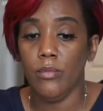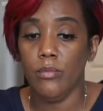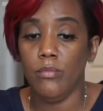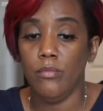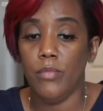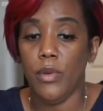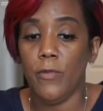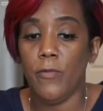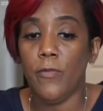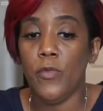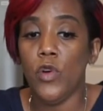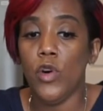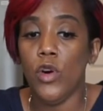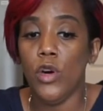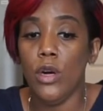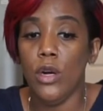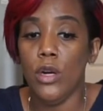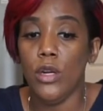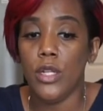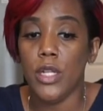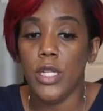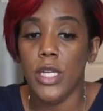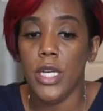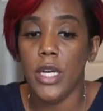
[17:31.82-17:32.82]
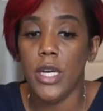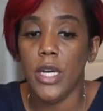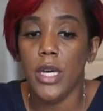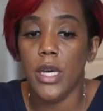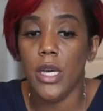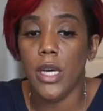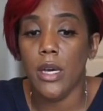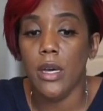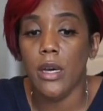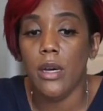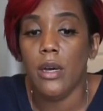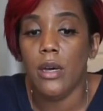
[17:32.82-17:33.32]
before
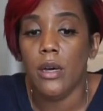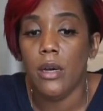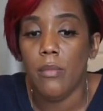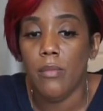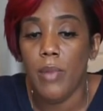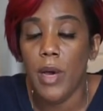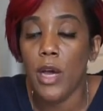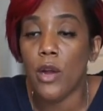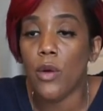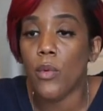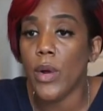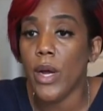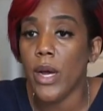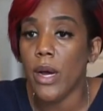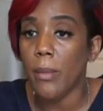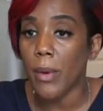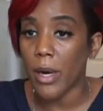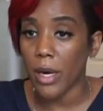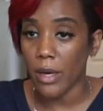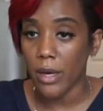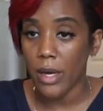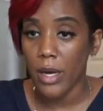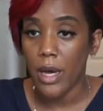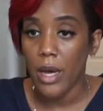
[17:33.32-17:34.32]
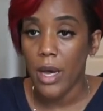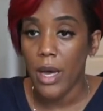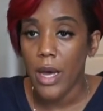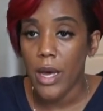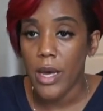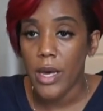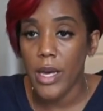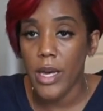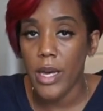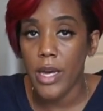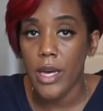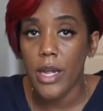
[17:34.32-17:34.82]
the panorama
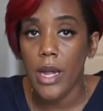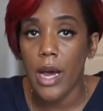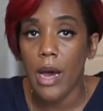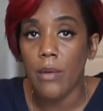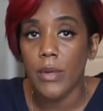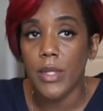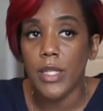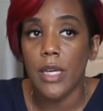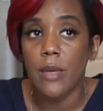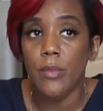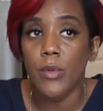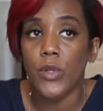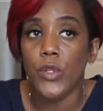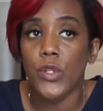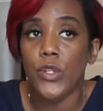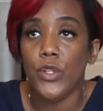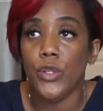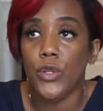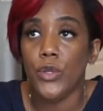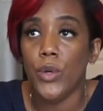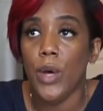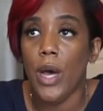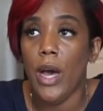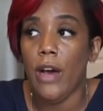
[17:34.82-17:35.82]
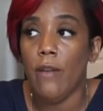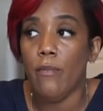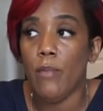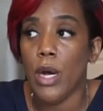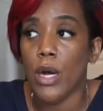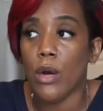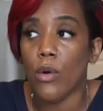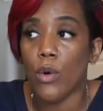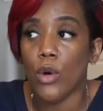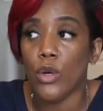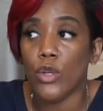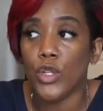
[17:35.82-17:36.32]
hit, I was able to have my
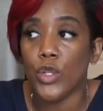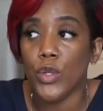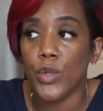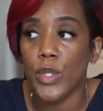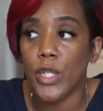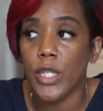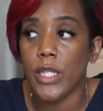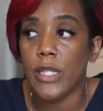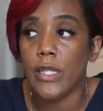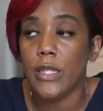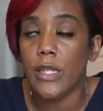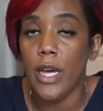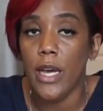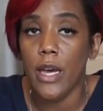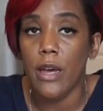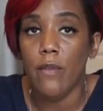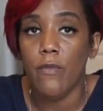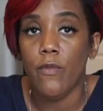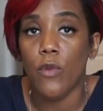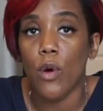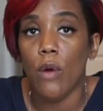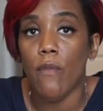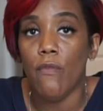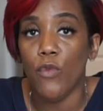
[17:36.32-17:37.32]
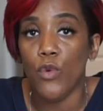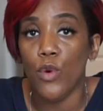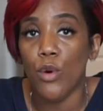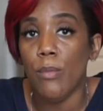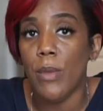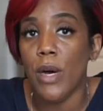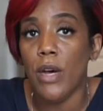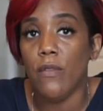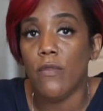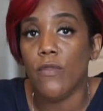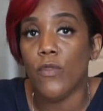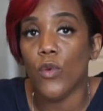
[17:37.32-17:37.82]
groceries set for a full
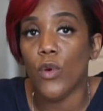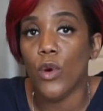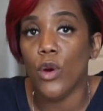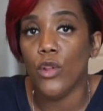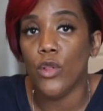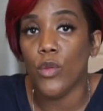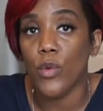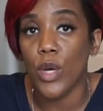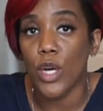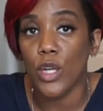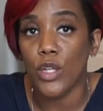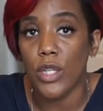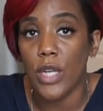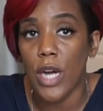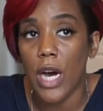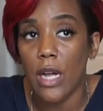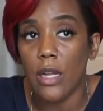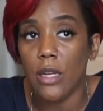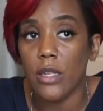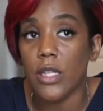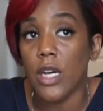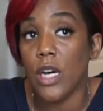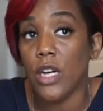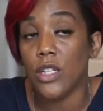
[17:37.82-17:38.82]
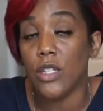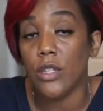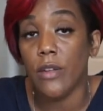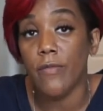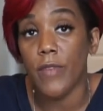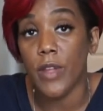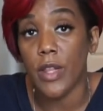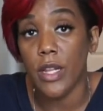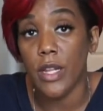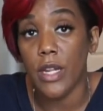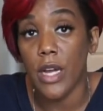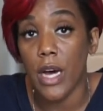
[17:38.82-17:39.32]
month for $300,
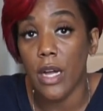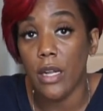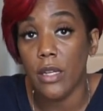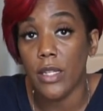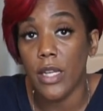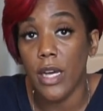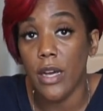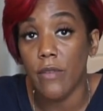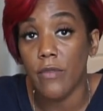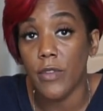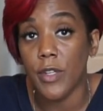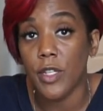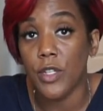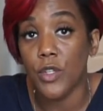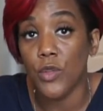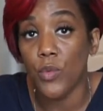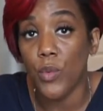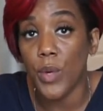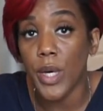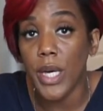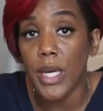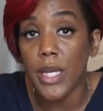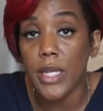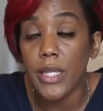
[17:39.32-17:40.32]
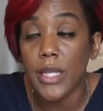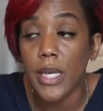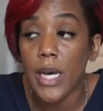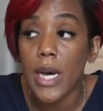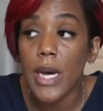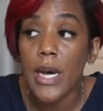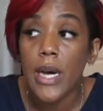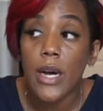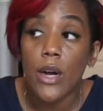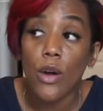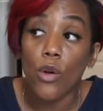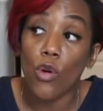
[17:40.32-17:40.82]
$150 every 2 weeks.
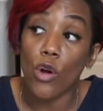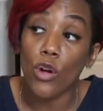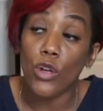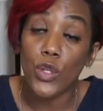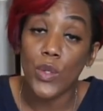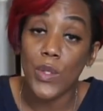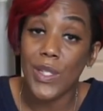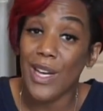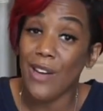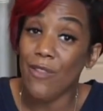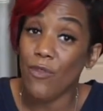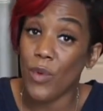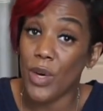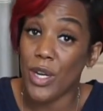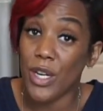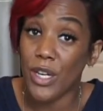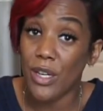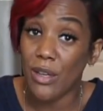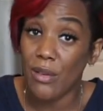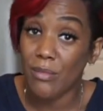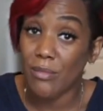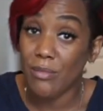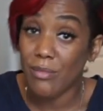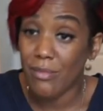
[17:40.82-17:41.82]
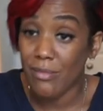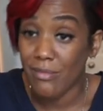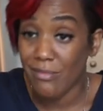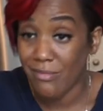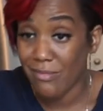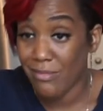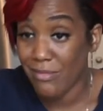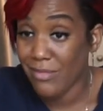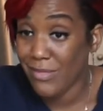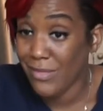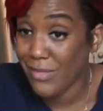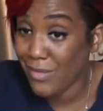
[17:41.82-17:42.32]
Groceries have went up
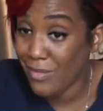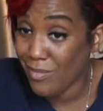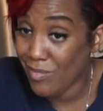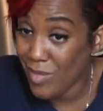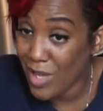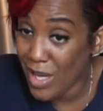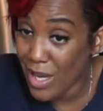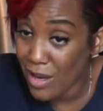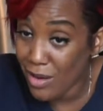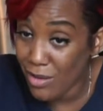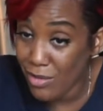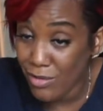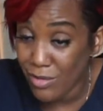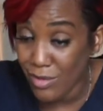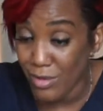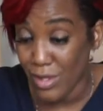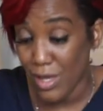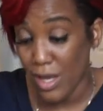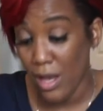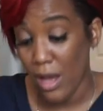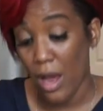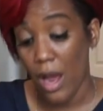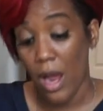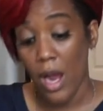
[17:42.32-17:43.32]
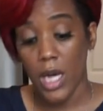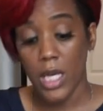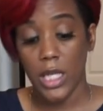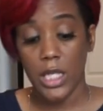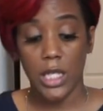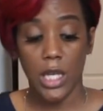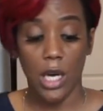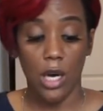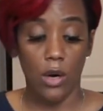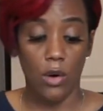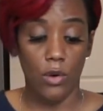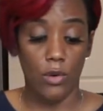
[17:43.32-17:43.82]
now,
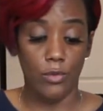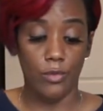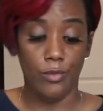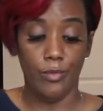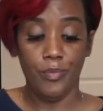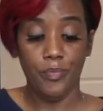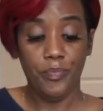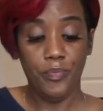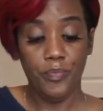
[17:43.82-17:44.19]
so